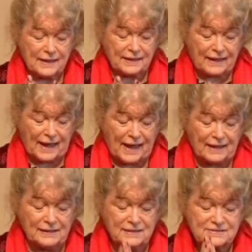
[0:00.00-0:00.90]

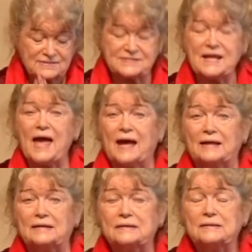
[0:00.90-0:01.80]
can
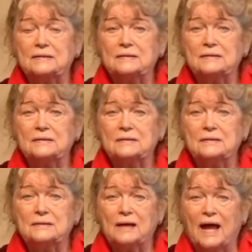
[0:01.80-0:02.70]
stand
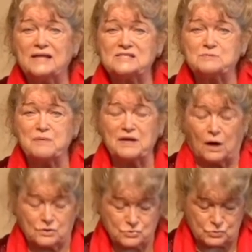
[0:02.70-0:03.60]
and speak
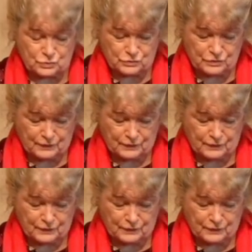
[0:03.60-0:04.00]
our truth.